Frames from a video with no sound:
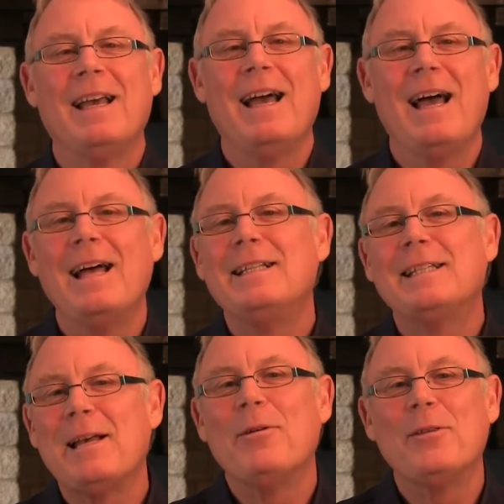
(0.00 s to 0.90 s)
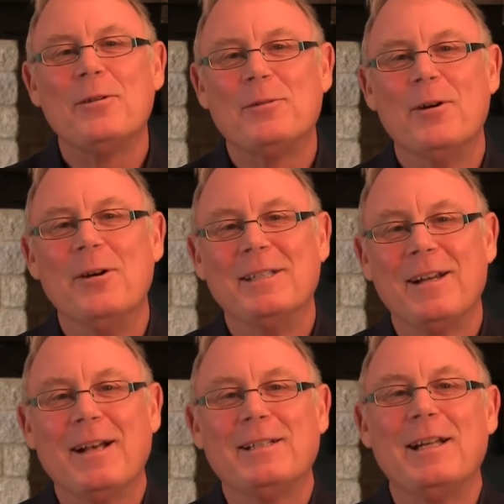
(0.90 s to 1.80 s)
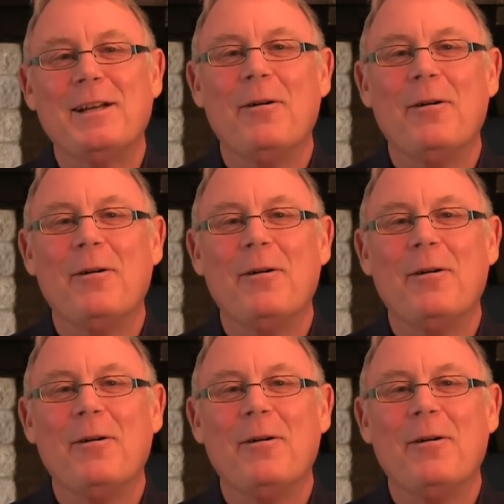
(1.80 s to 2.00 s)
And some of those words are actually